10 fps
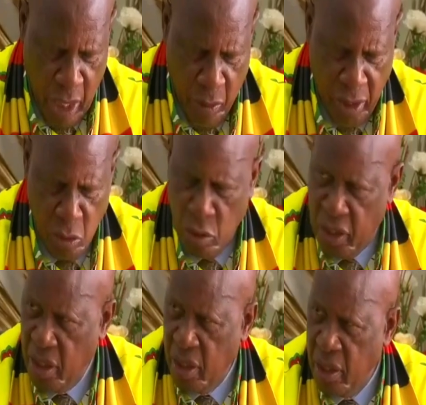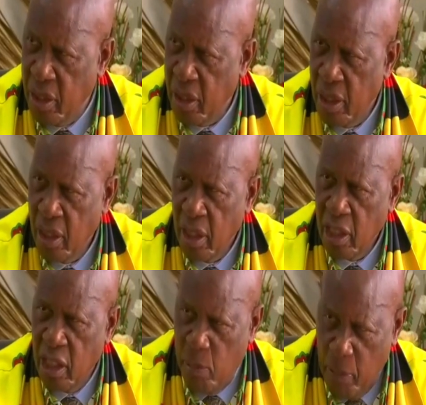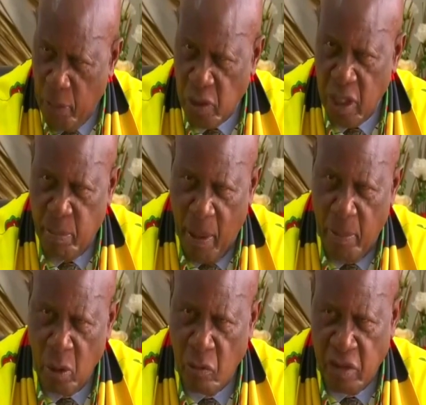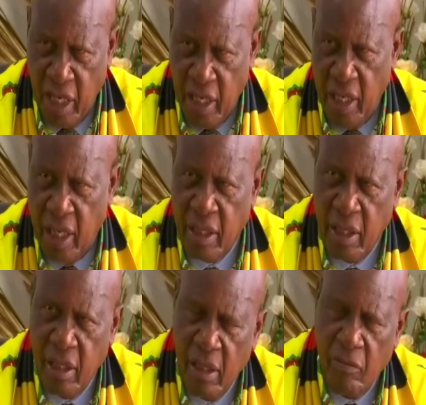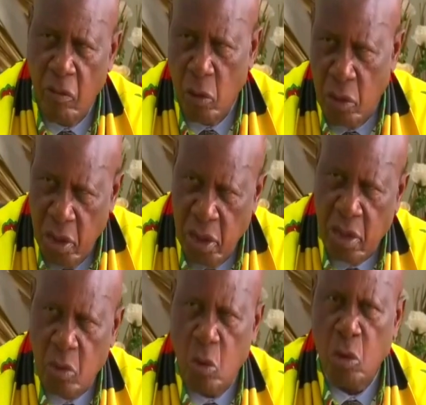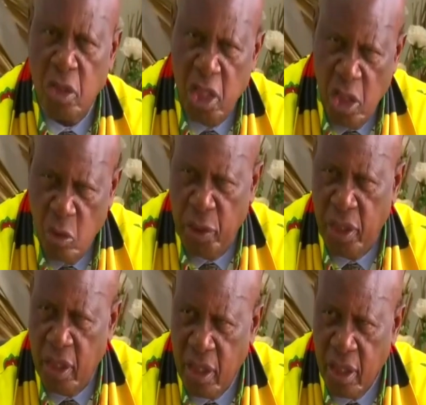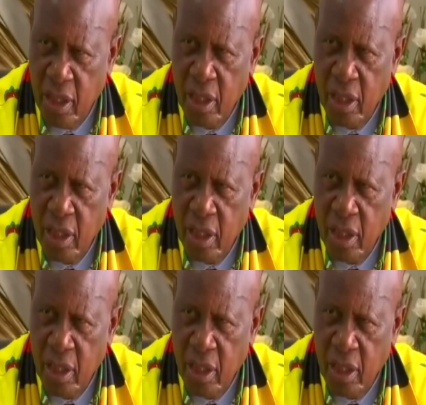I want to thank the People's Republic of China for this continuing